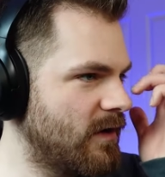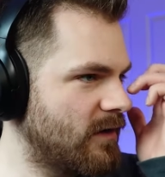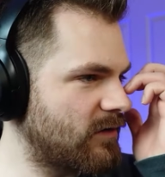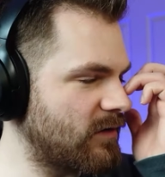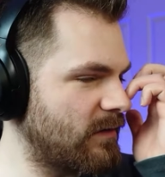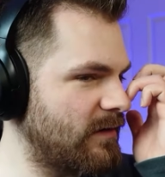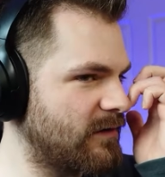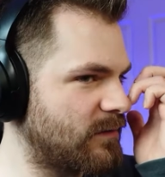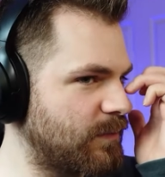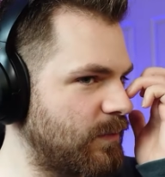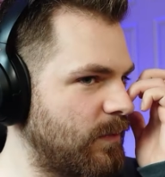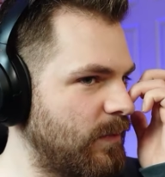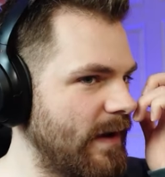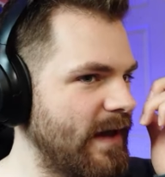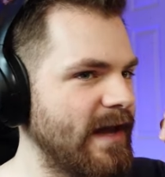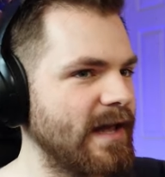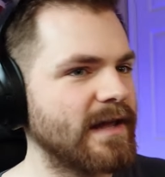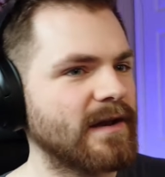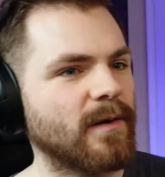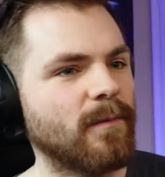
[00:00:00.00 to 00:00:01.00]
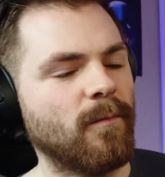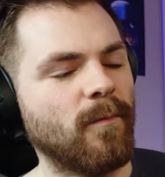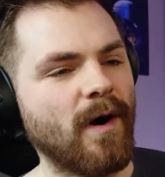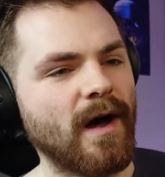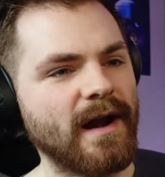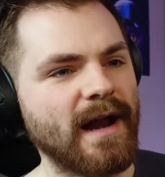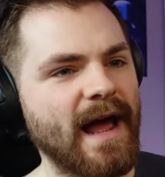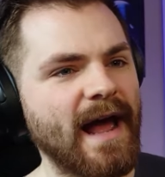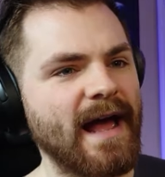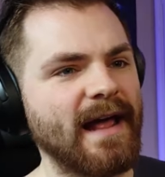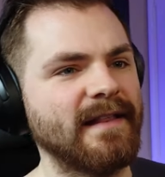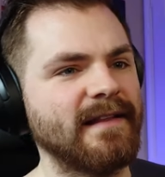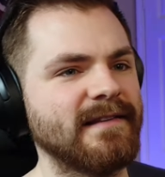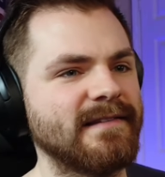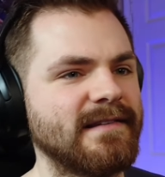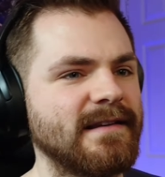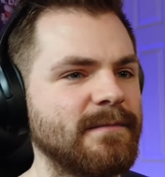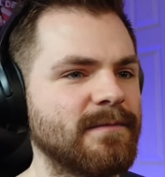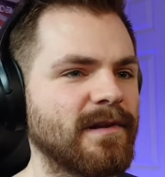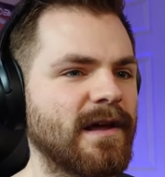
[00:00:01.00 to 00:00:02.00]
So it's weird. On one hand, it
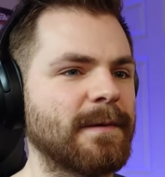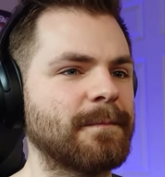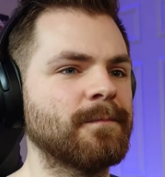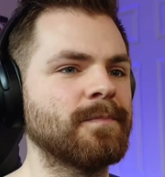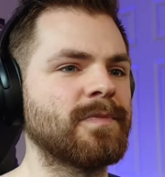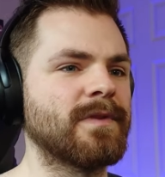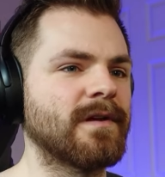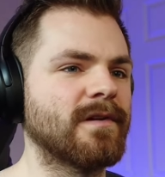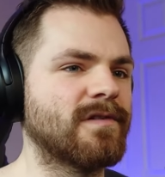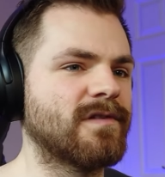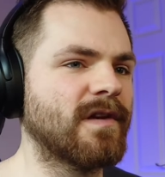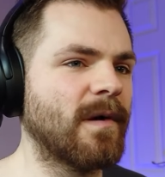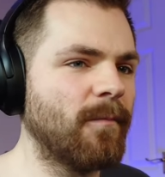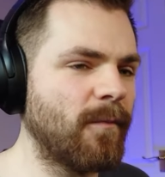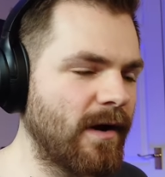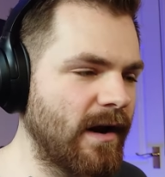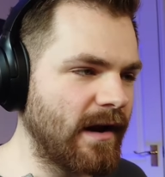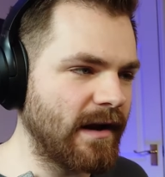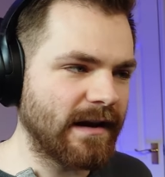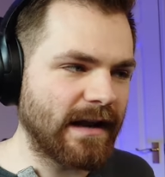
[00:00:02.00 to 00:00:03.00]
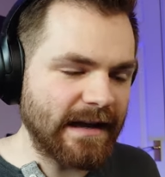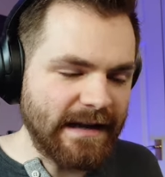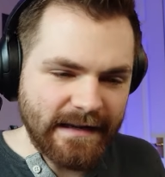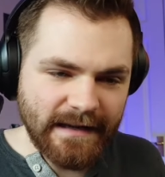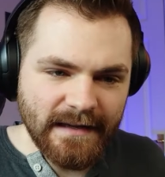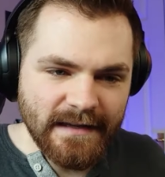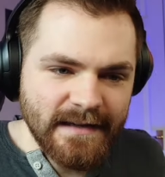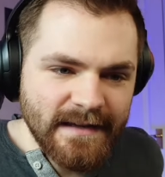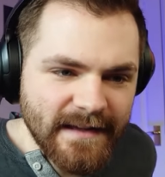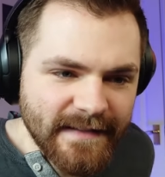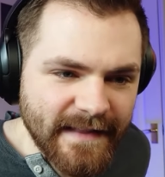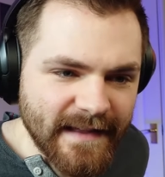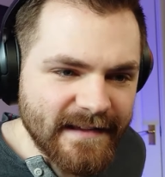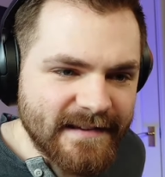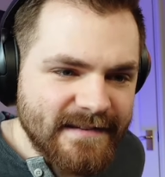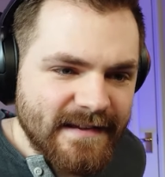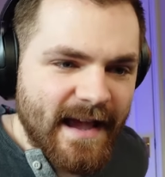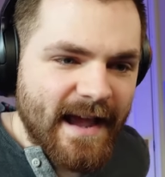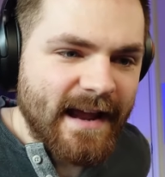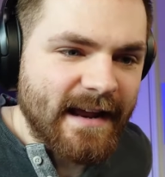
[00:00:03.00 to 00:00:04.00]
seems like somewhat like they're
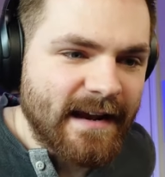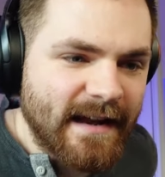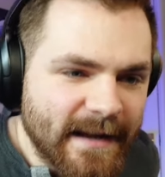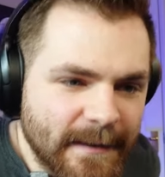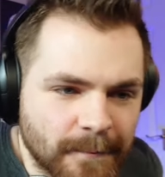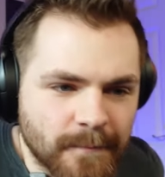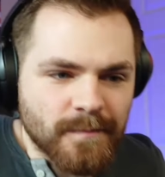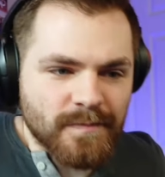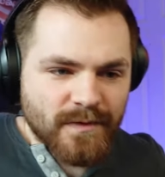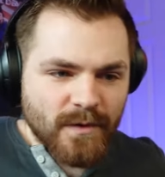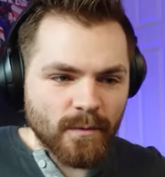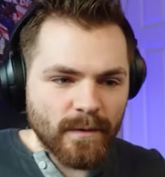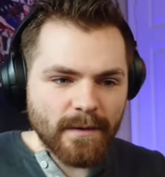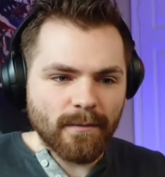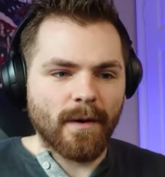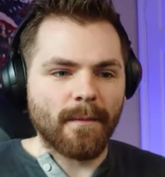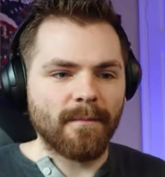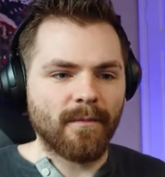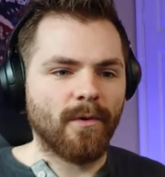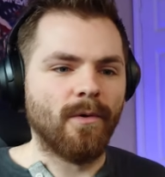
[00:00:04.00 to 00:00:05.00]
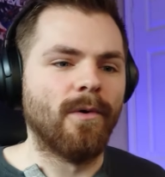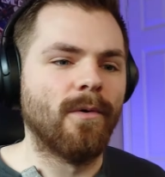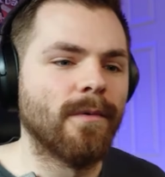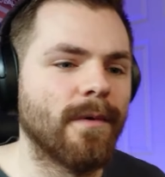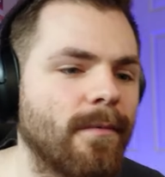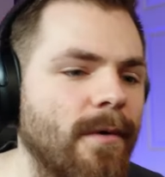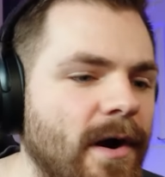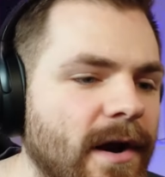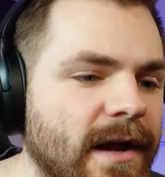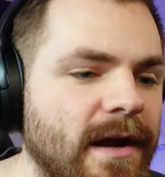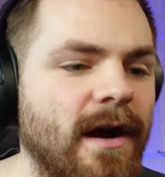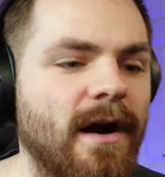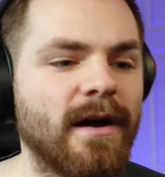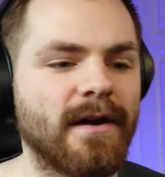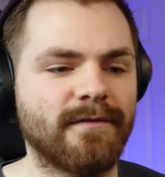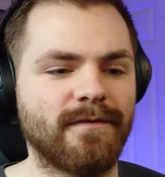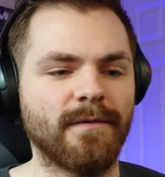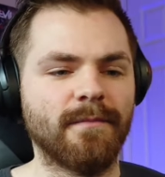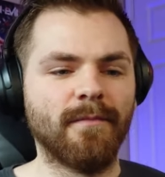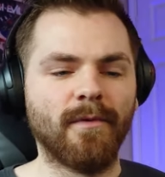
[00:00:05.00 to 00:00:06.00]
saying like we want more, we're working
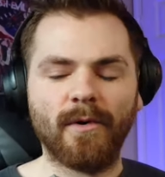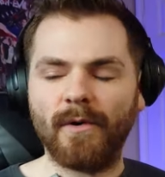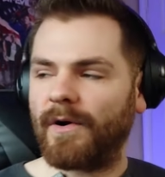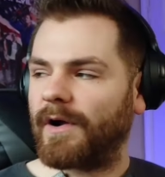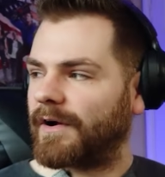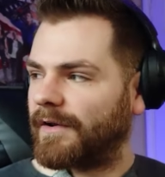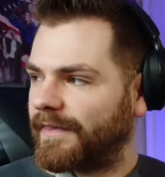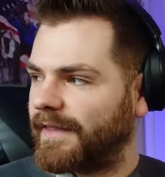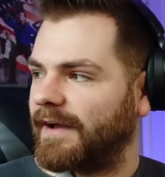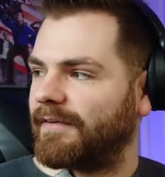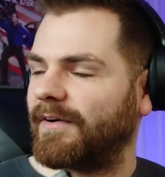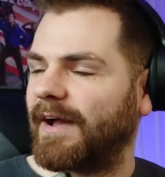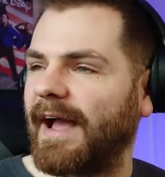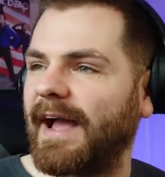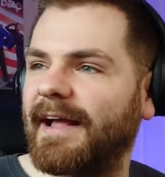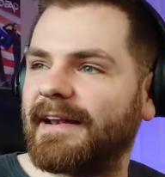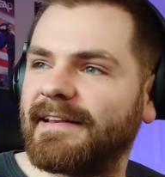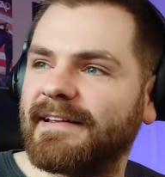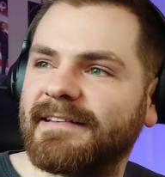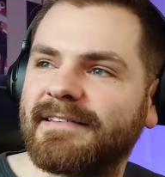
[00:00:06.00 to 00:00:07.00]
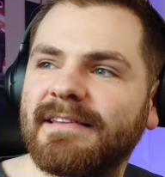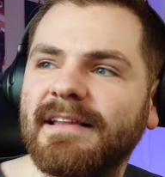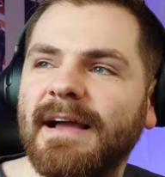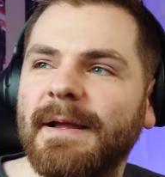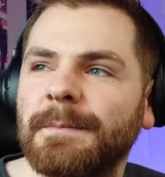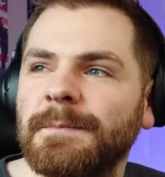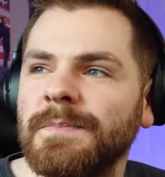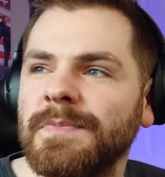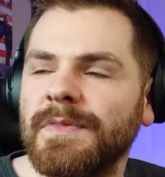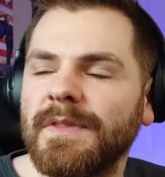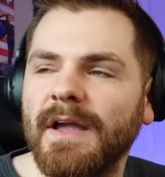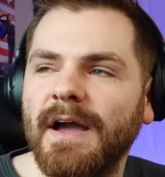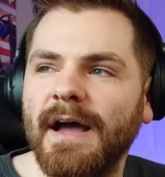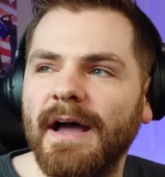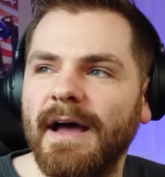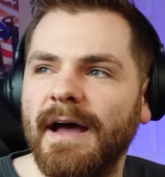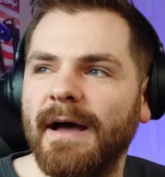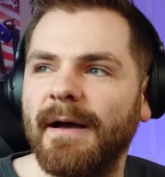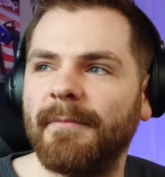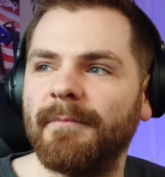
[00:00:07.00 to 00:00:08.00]
harder for more. And on the other hand, it's like,
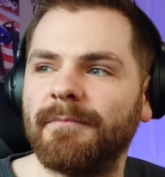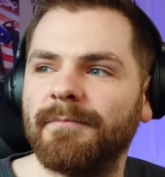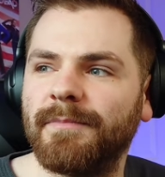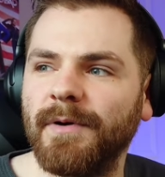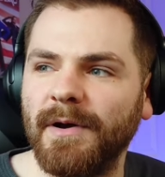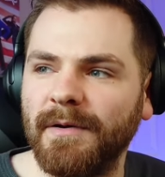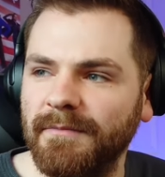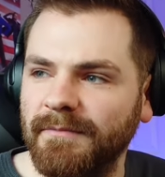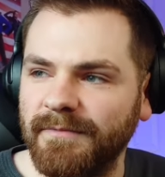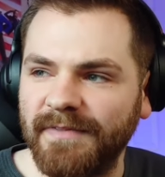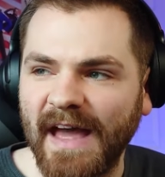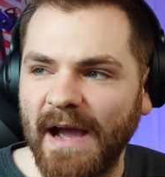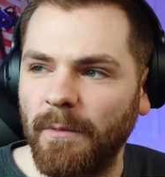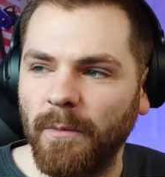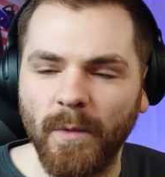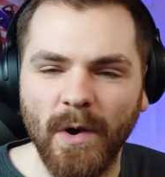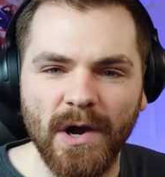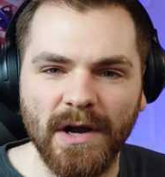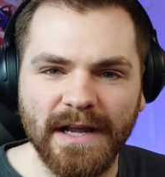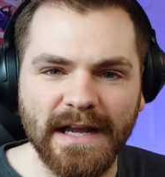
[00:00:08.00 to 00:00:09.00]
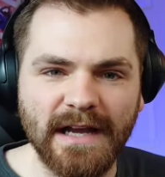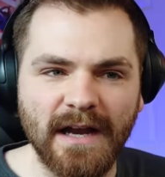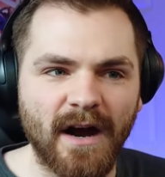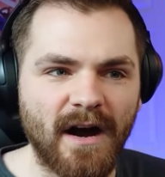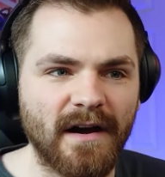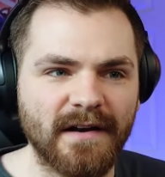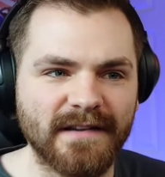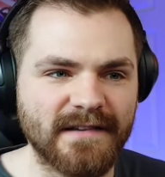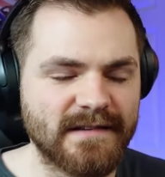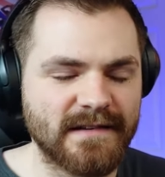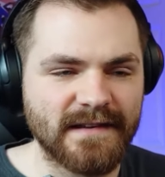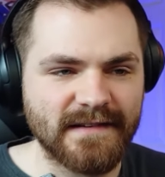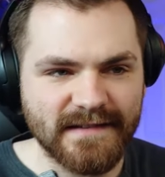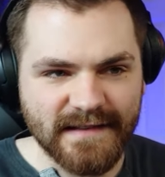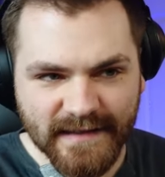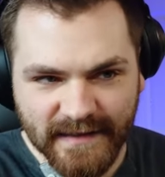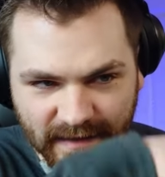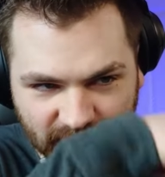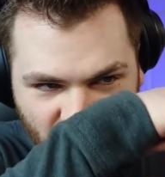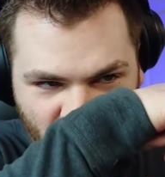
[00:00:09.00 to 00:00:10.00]
but that working hard
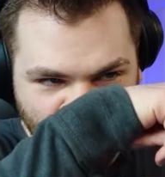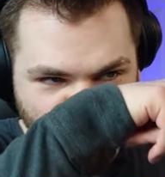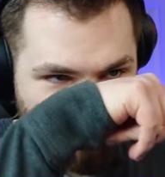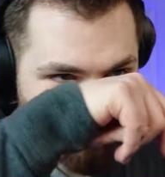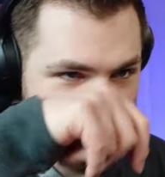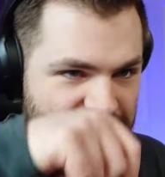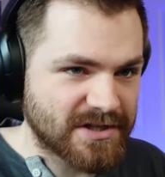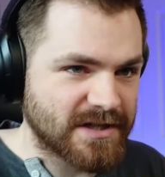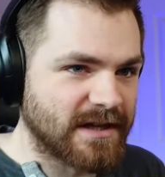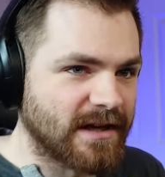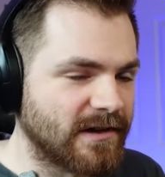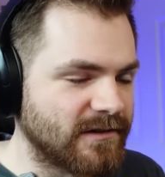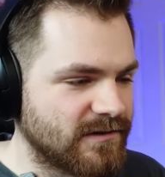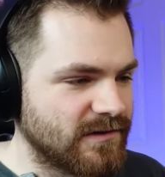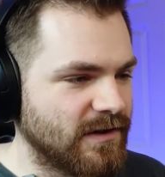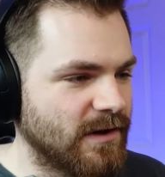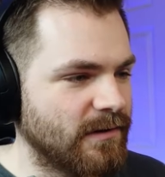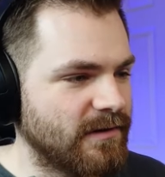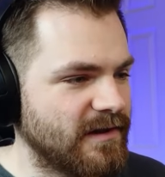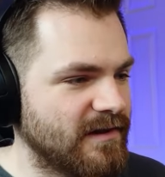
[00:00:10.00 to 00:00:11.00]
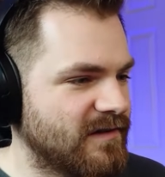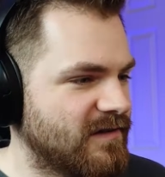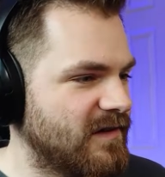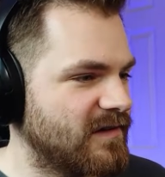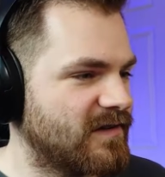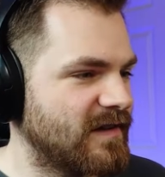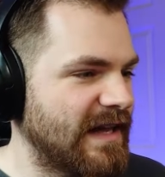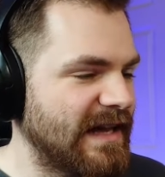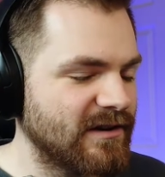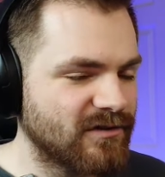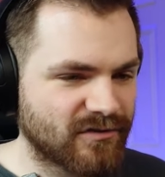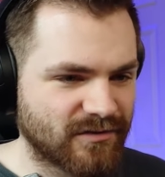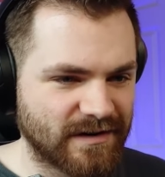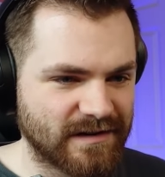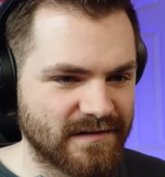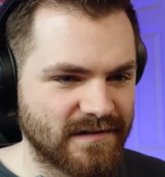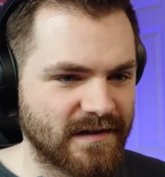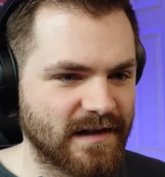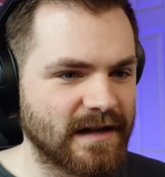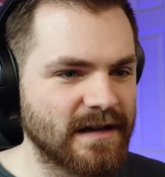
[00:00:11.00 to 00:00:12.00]
is crushing us. You know, it's
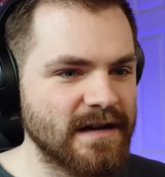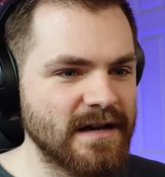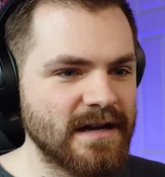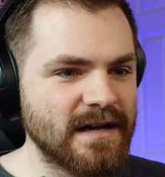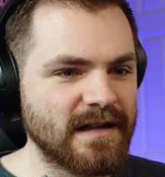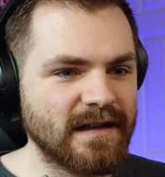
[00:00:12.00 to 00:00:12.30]
interesting.